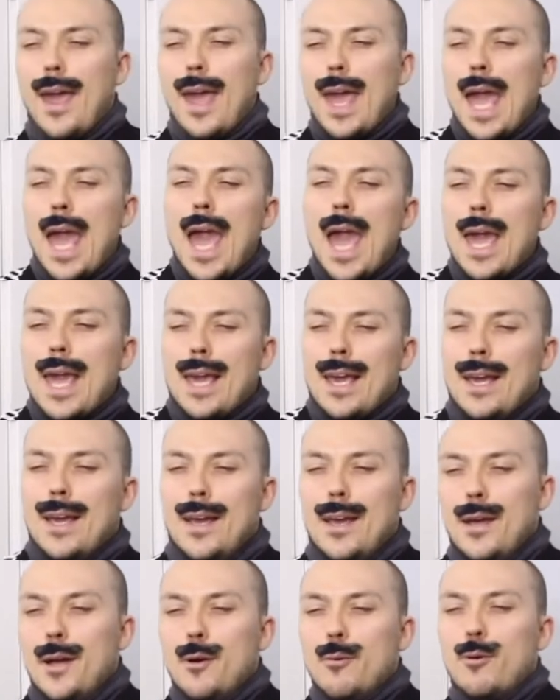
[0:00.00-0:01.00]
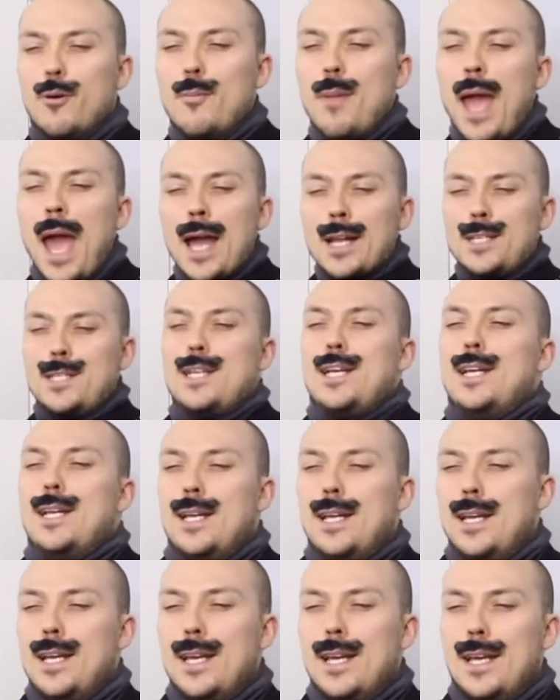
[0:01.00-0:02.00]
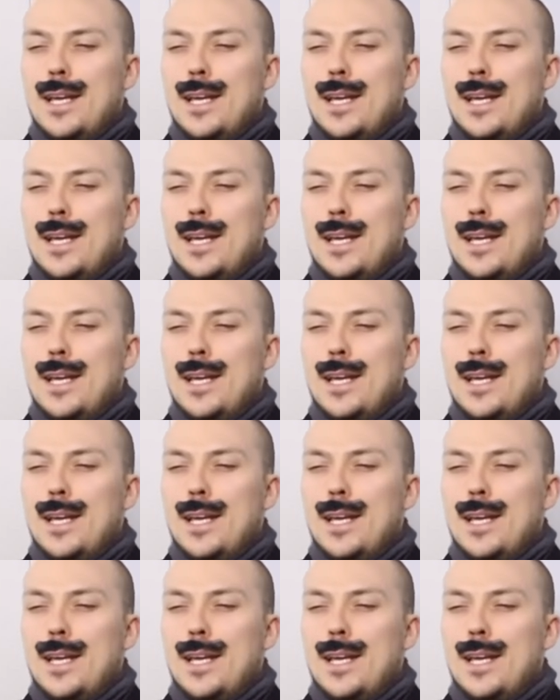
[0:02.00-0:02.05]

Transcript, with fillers: Hey, hey, we're matching.